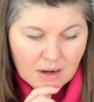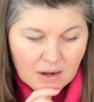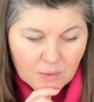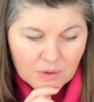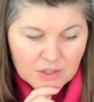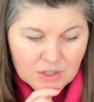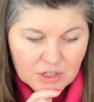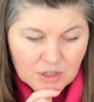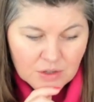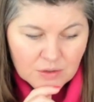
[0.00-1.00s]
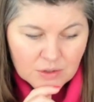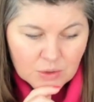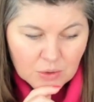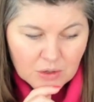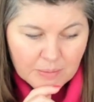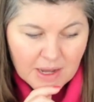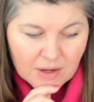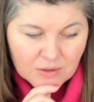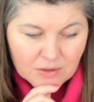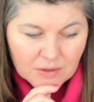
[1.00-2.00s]
I want to talk
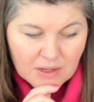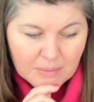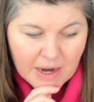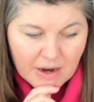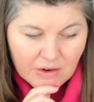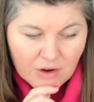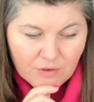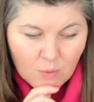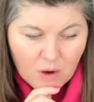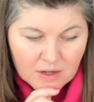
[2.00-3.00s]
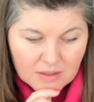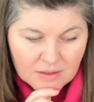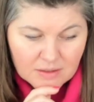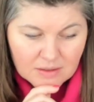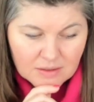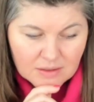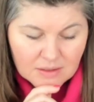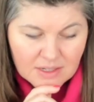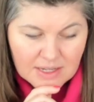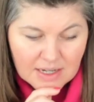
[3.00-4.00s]
about, in paragraph 1,
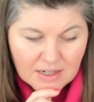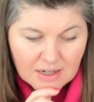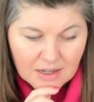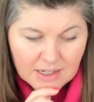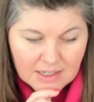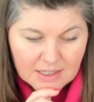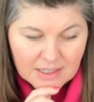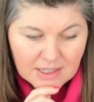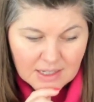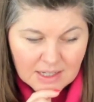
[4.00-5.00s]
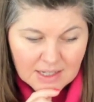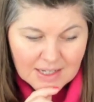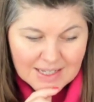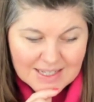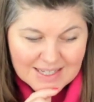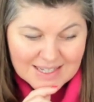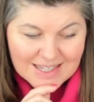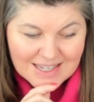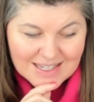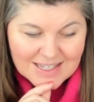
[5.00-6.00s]
the second line, it says
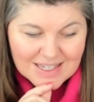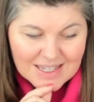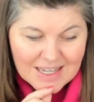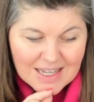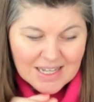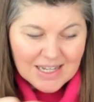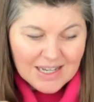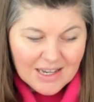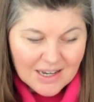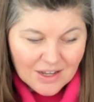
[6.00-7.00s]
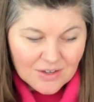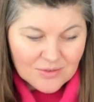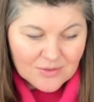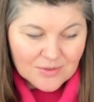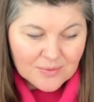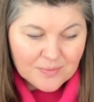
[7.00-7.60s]
this: love